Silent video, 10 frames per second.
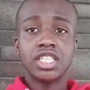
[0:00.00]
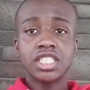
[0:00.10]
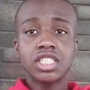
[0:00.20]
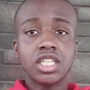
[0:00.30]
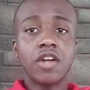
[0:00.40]

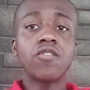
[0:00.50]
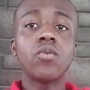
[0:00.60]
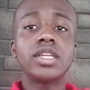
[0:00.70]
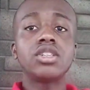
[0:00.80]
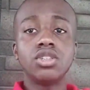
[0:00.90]
This is another
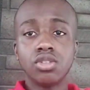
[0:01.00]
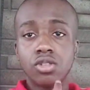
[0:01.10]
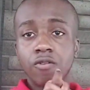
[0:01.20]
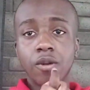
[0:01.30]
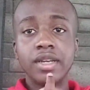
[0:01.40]
way to
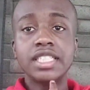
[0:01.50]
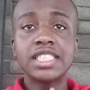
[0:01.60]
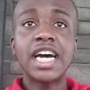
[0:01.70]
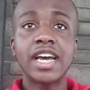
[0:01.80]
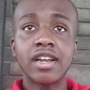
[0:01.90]
use the verb
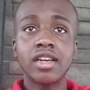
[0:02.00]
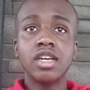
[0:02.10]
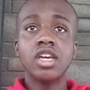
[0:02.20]
estar.